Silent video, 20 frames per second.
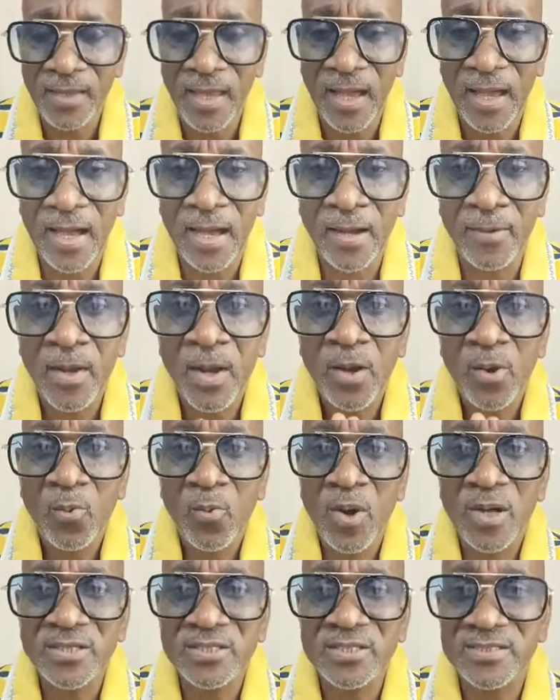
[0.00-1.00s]
uh,
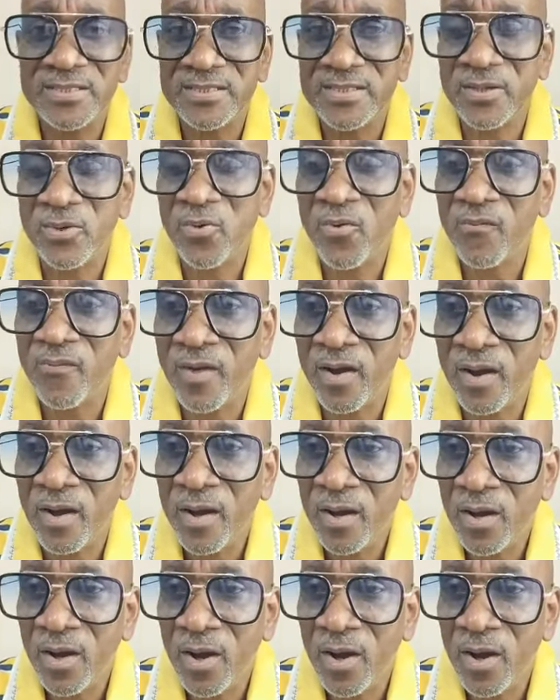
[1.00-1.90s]
watch it over